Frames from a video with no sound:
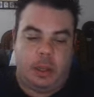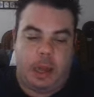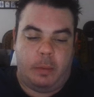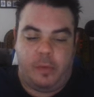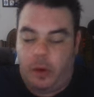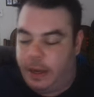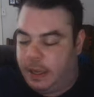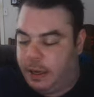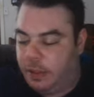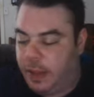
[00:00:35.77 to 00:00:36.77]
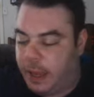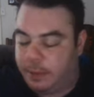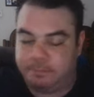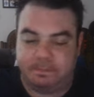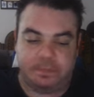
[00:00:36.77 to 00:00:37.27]
Now, before I get into
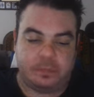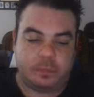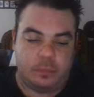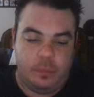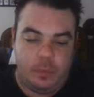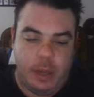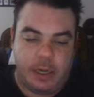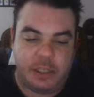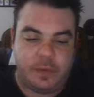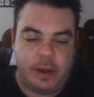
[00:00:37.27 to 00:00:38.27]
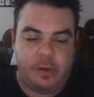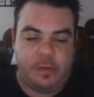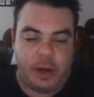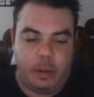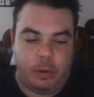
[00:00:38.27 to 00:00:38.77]
that, I just find it
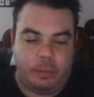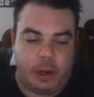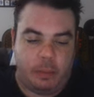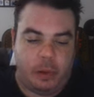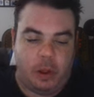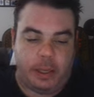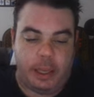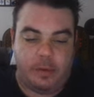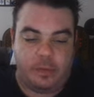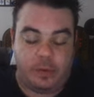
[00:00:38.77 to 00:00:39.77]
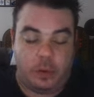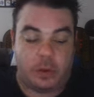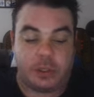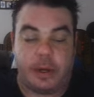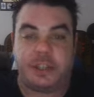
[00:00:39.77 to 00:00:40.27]
funny where
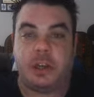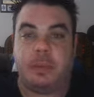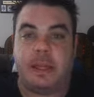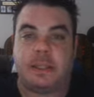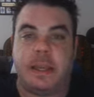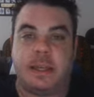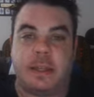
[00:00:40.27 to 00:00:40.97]
Jagmeet Singh